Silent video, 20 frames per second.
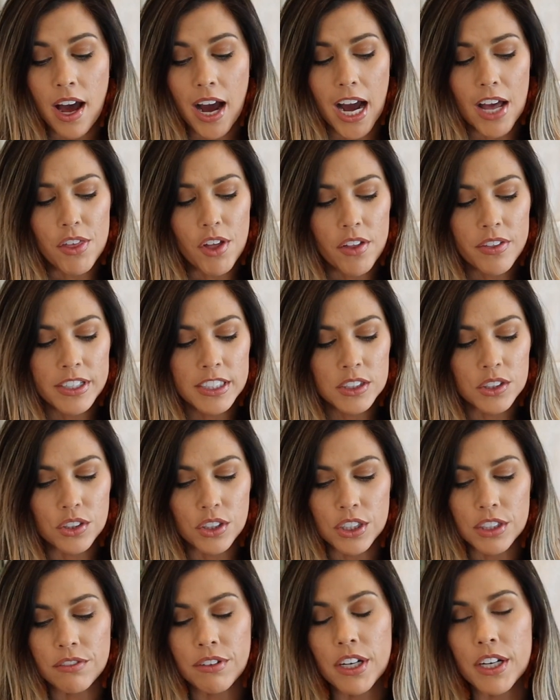I thought these
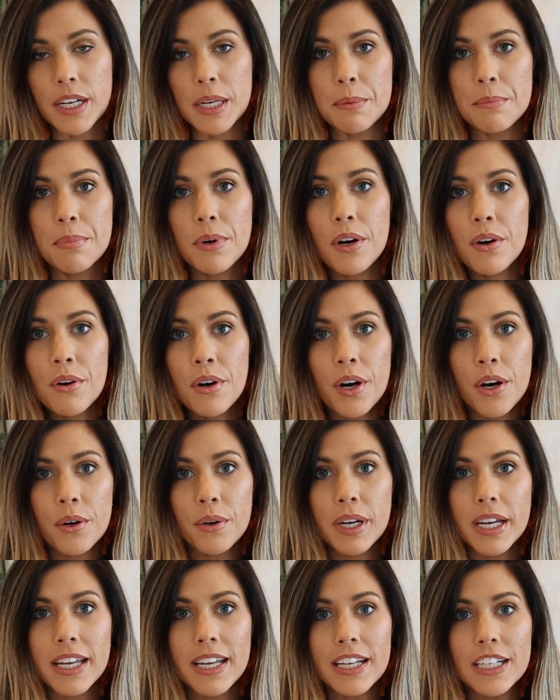looked very
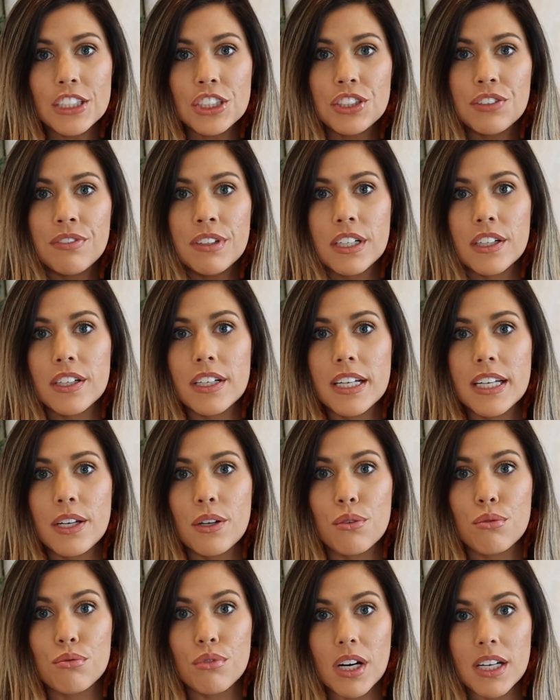boho-ish,
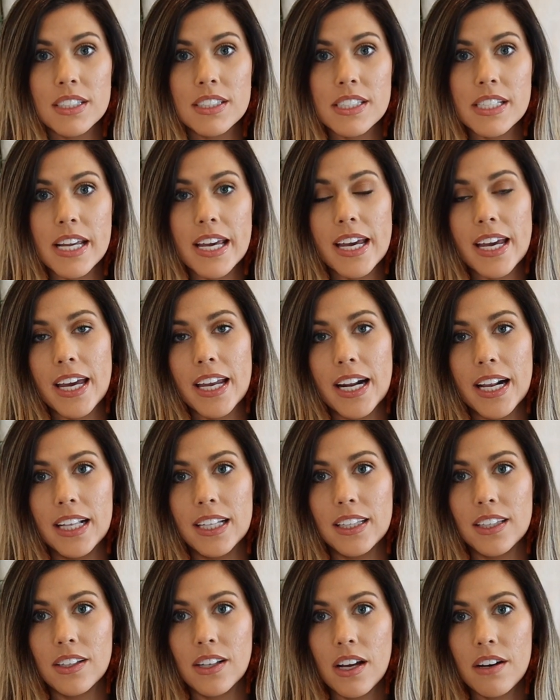very rustic, and I
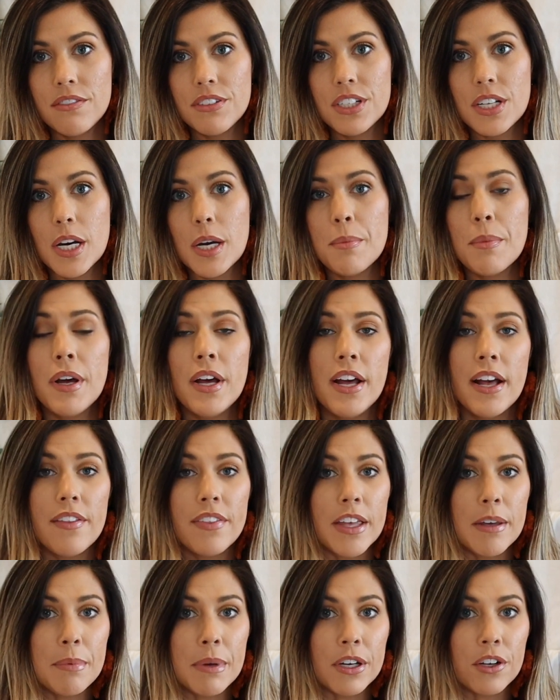loved them.
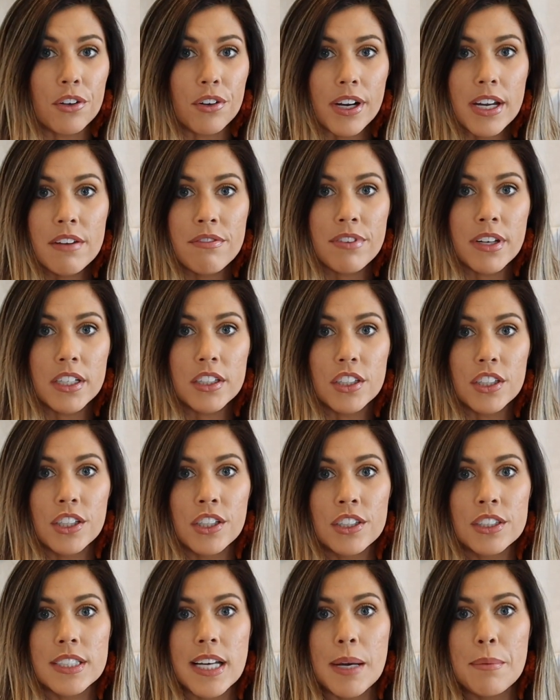They've been great
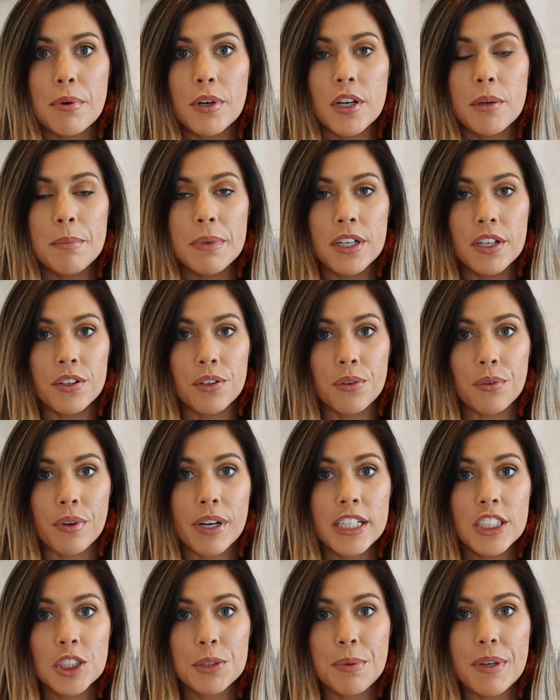fillers. I put them in an
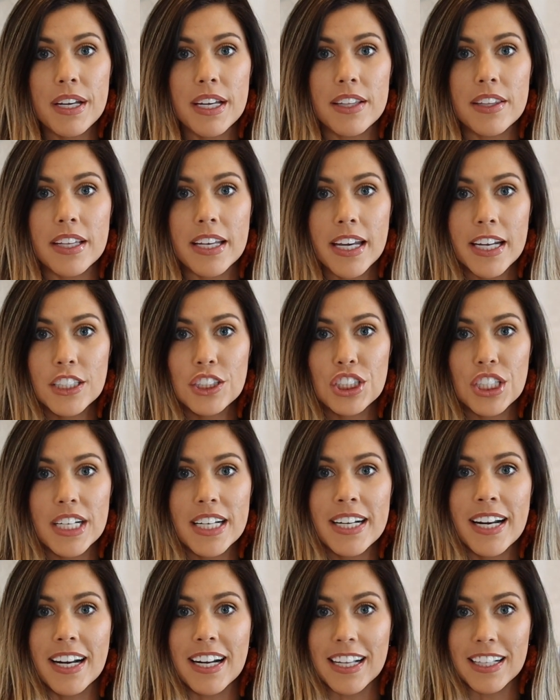arrangement in the
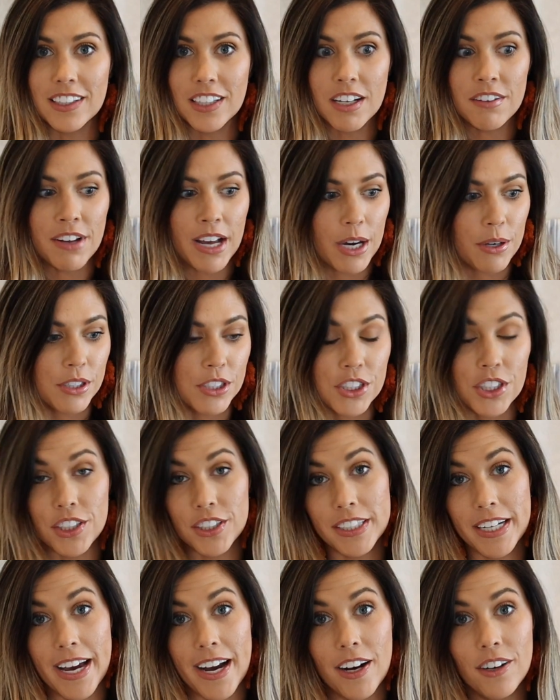kitchen, and I love how it
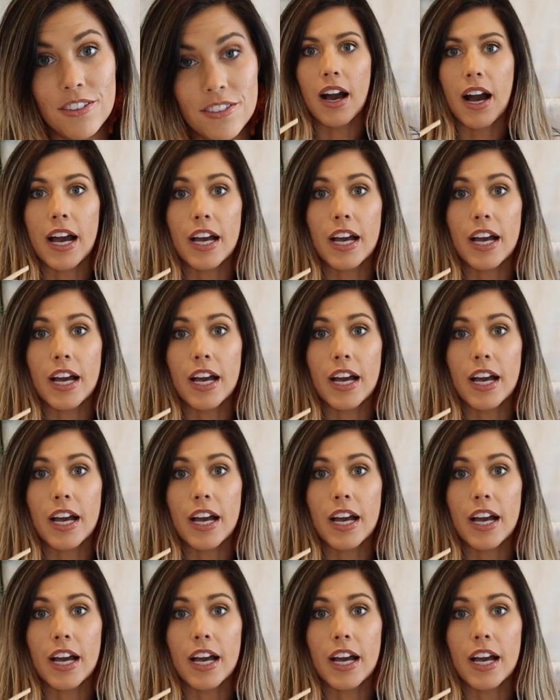turned out.